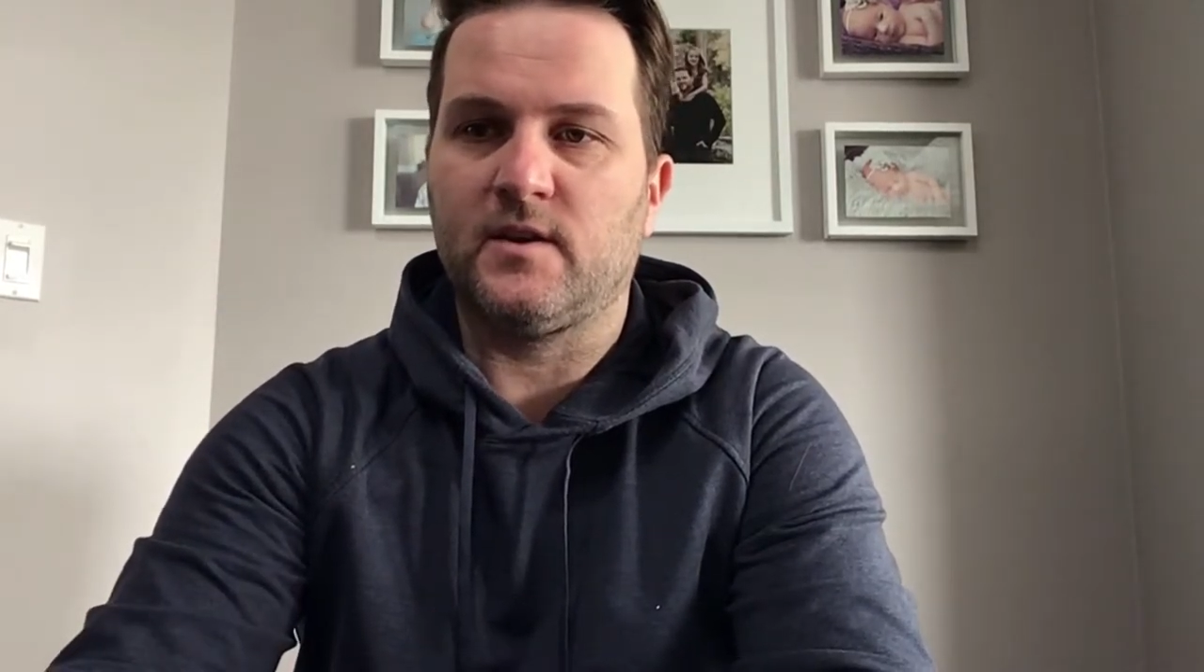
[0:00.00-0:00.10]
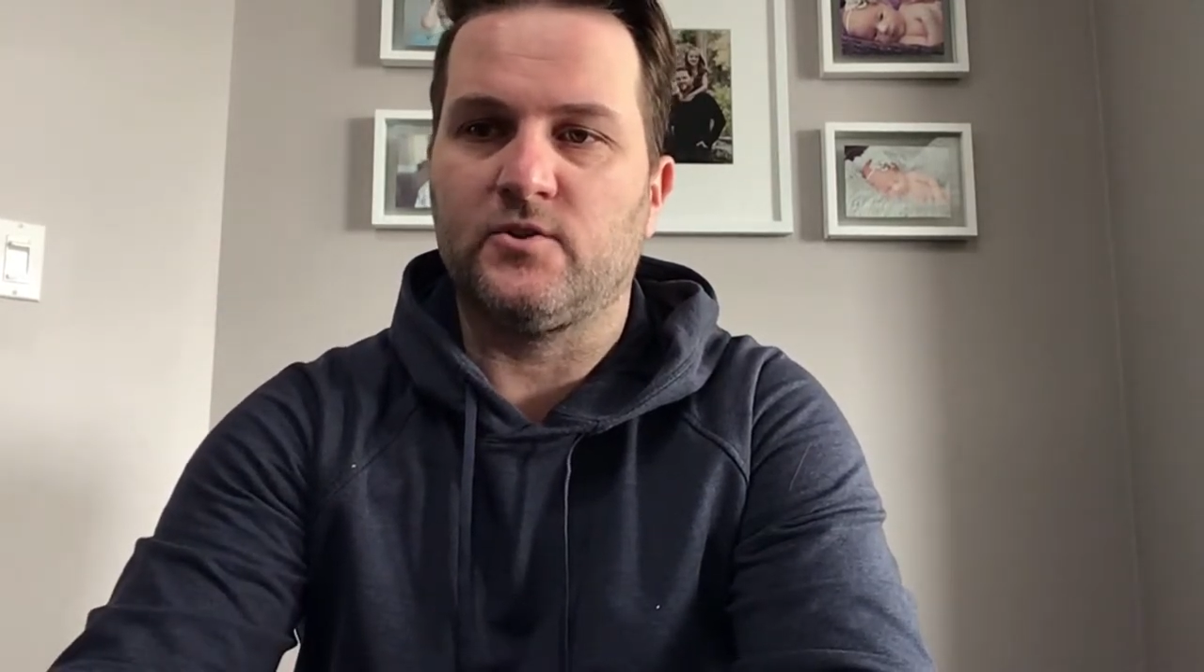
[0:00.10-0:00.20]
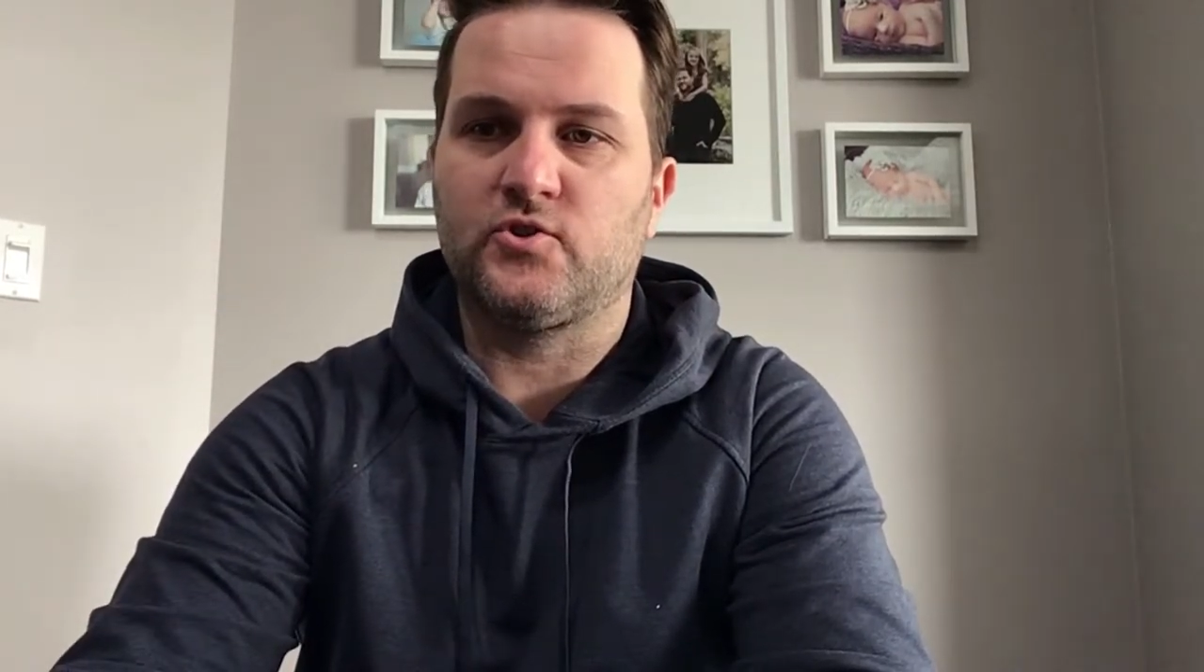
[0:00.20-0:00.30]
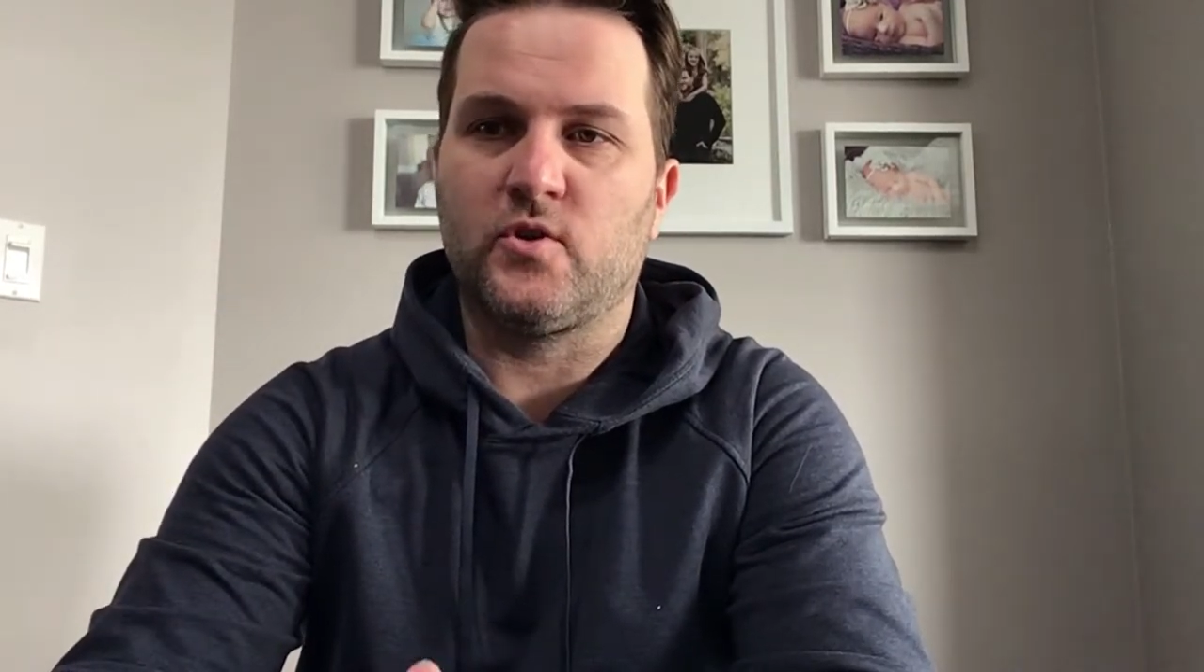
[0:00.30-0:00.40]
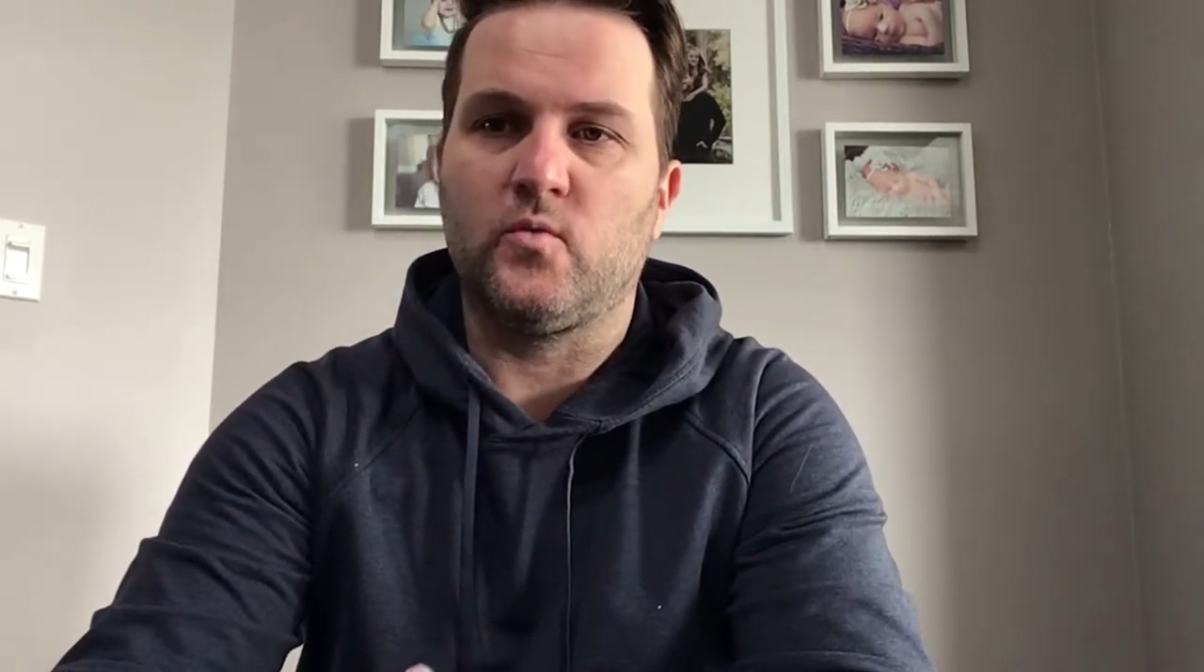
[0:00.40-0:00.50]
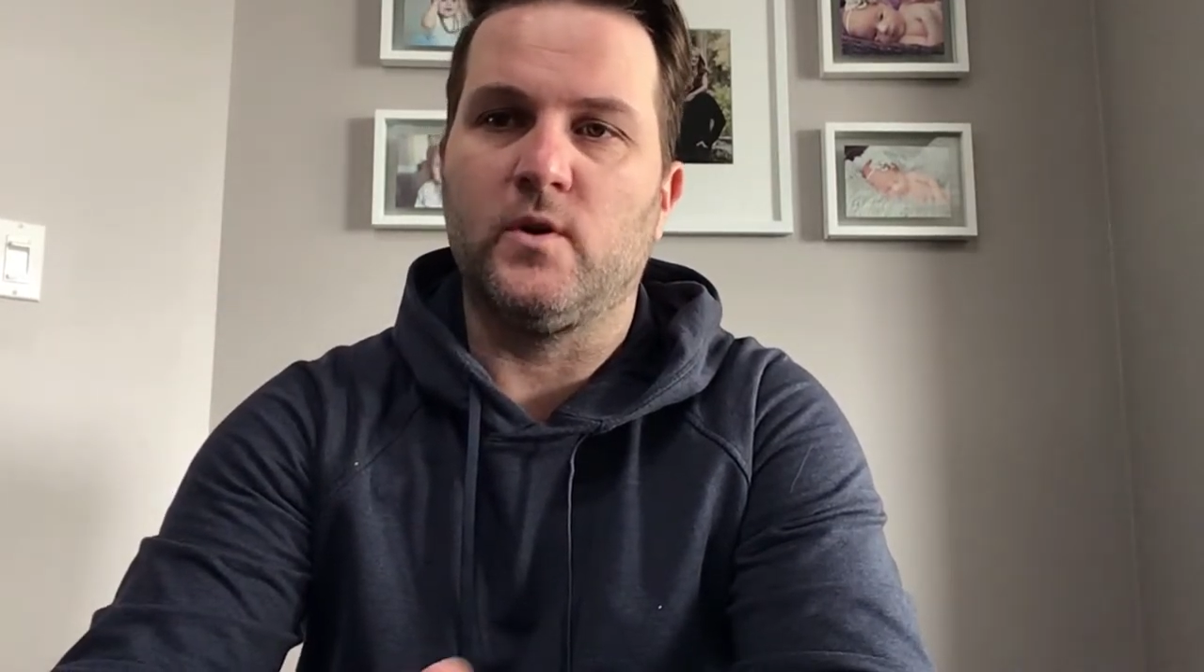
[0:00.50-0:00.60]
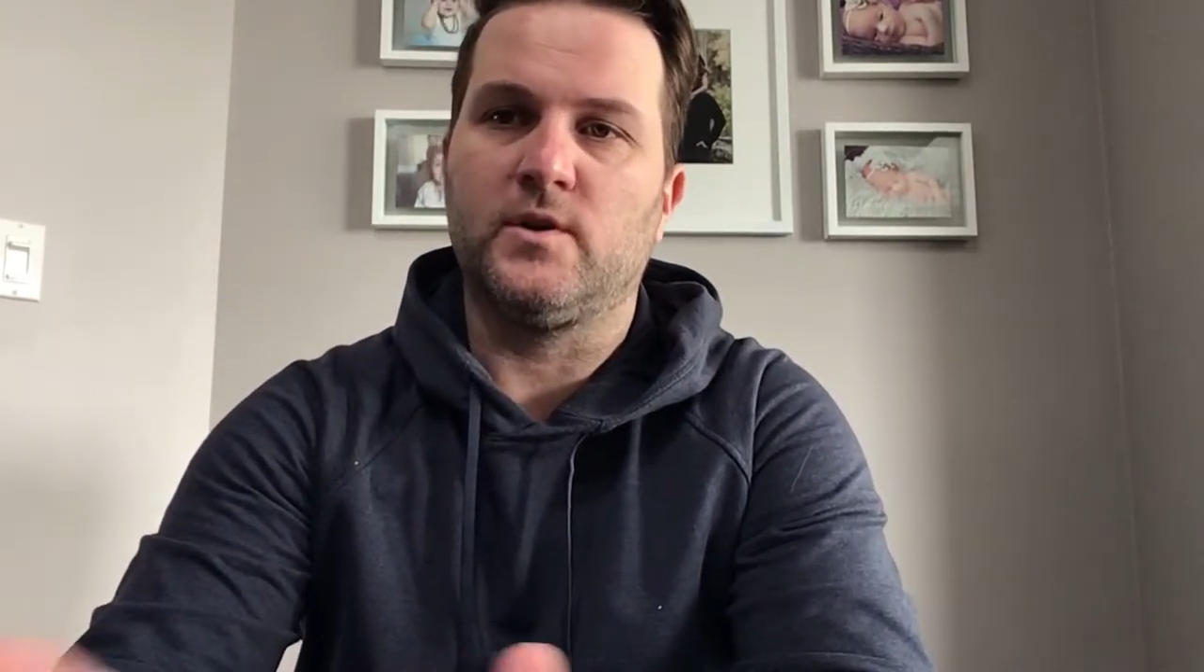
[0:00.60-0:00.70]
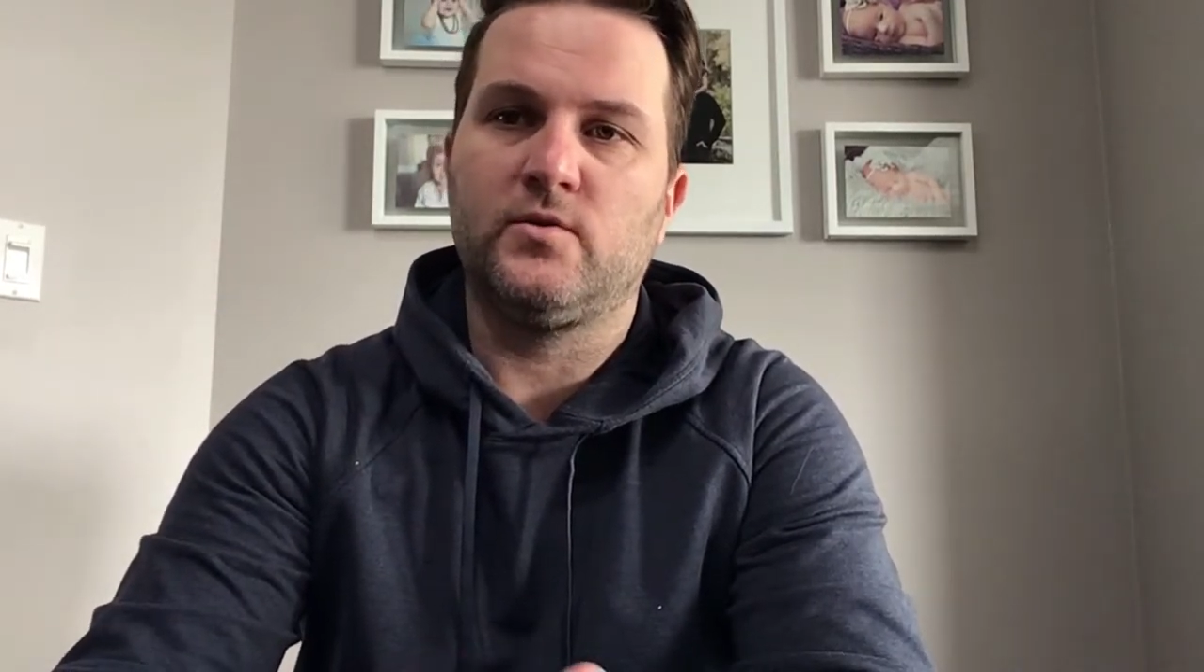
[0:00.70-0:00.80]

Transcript: I'll show you what